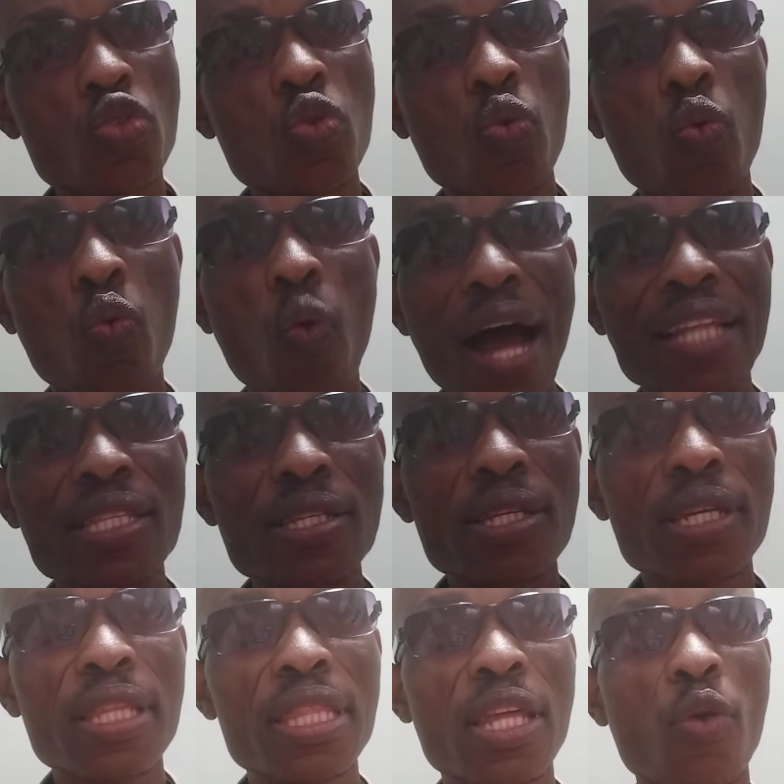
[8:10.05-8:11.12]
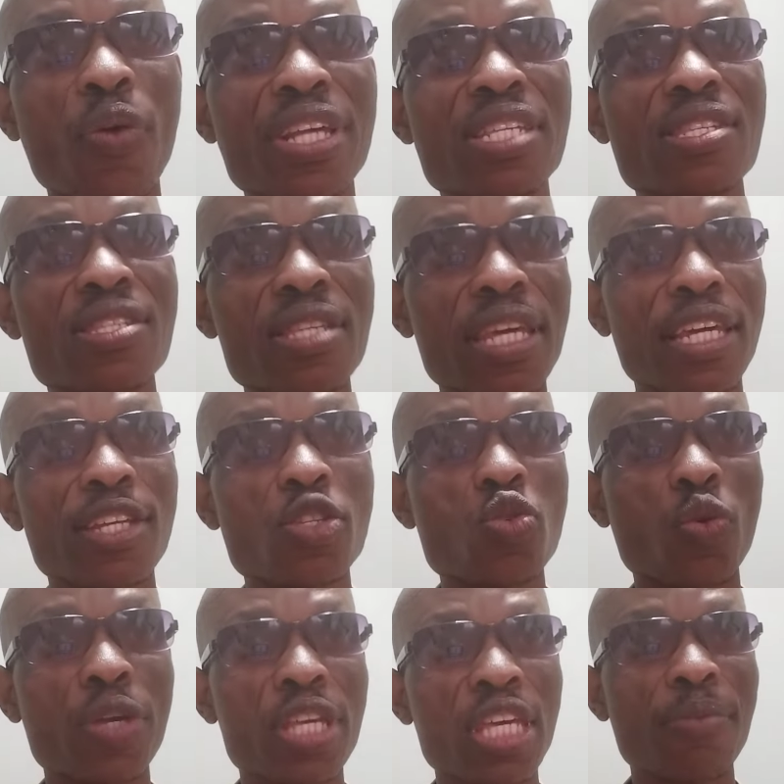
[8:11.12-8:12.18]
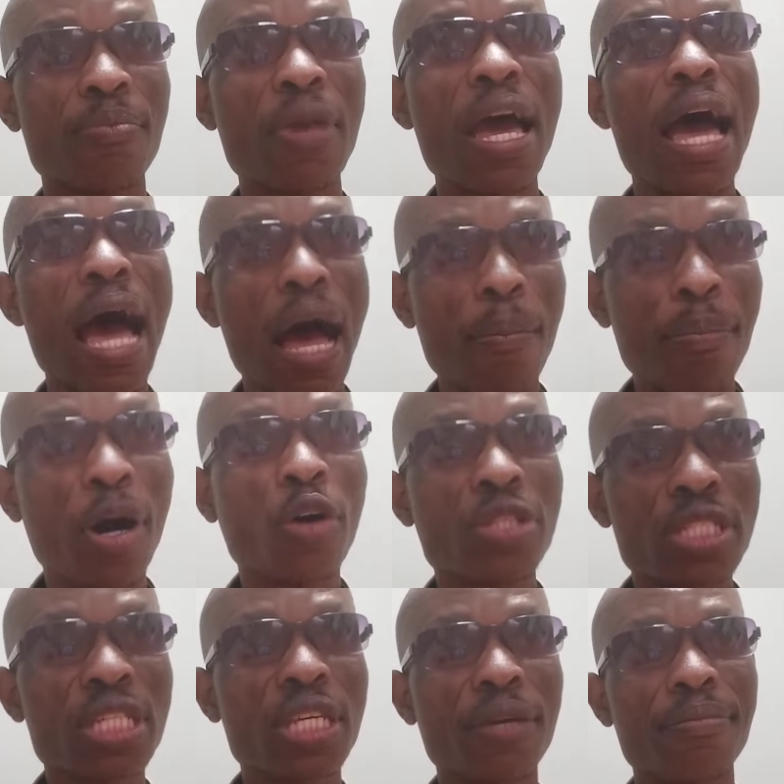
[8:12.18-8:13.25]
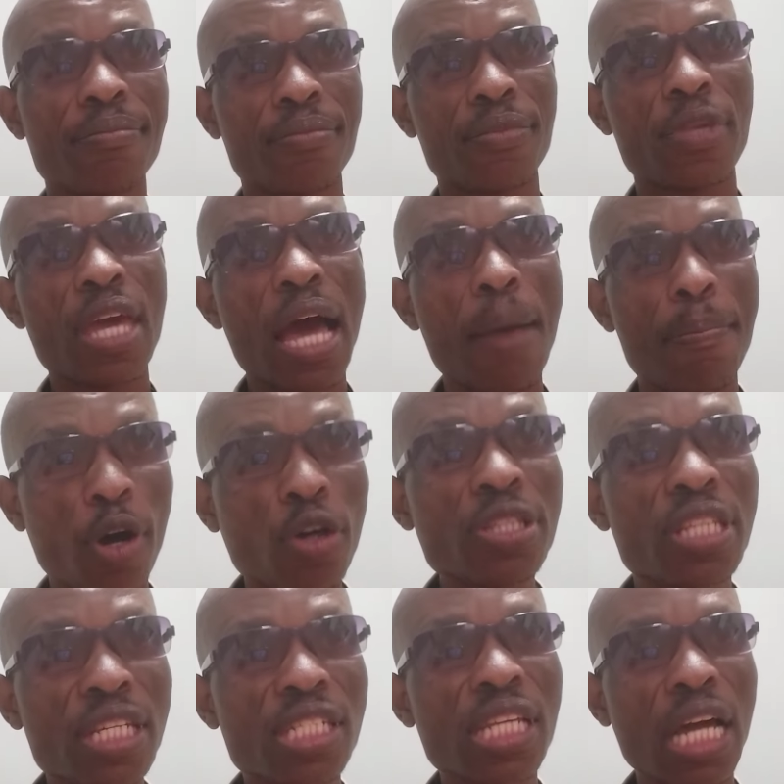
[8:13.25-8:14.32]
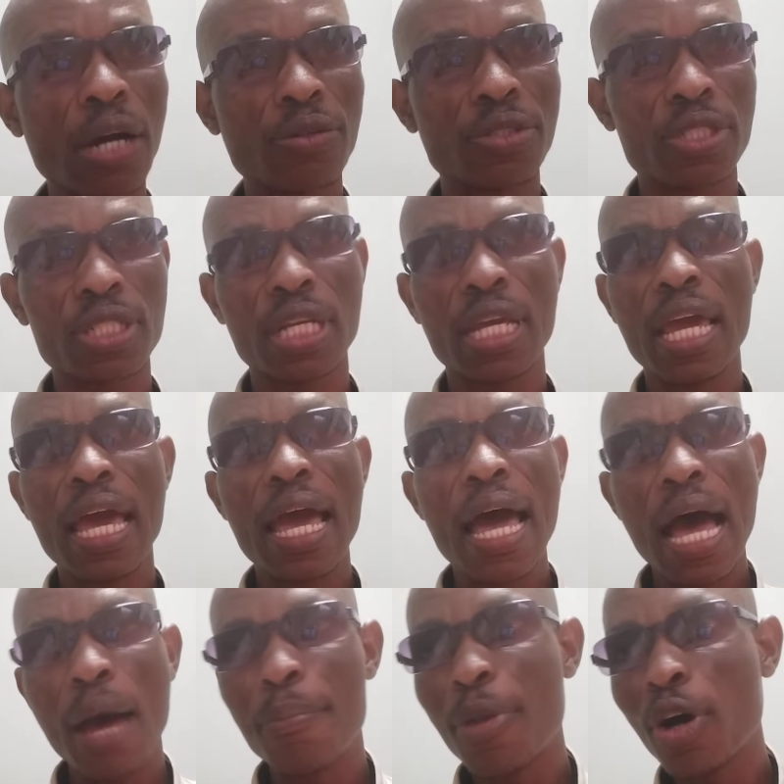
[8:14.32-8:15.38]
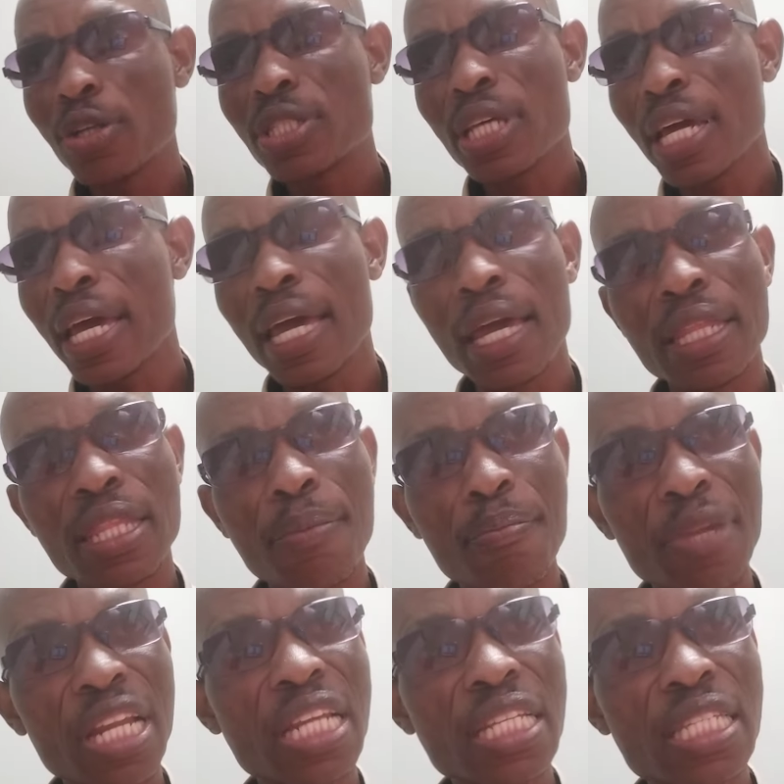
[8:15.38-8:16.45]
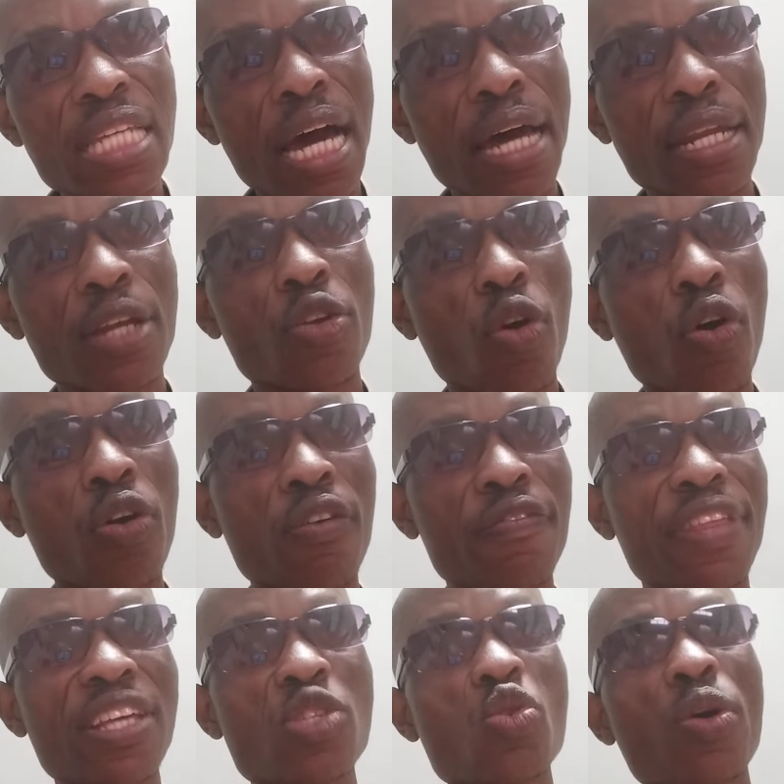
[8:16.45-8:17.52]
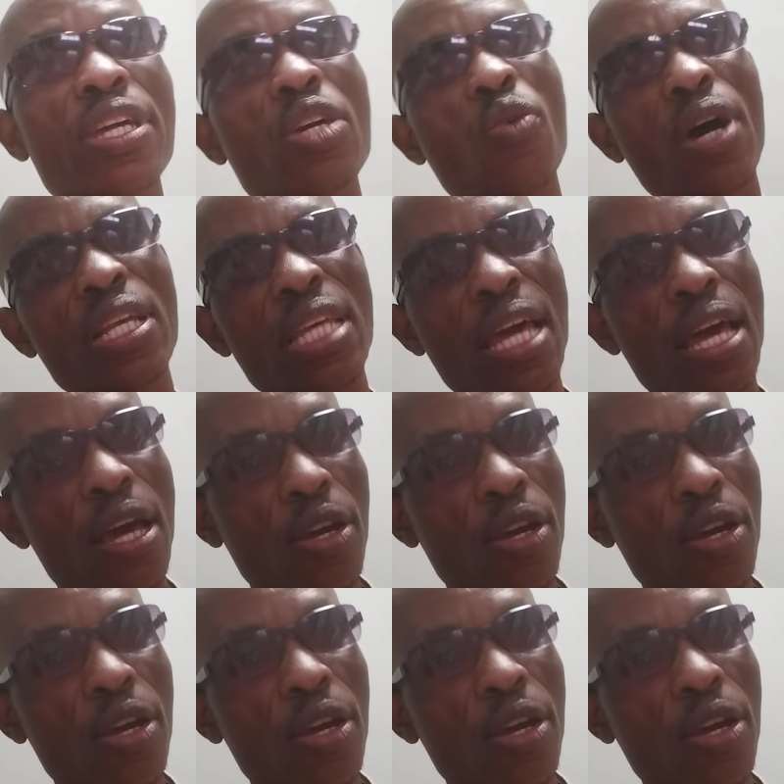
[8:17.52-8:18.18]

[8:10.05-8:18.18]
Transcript: to what they were saying to him, about his country, about the military and all of that. So he was,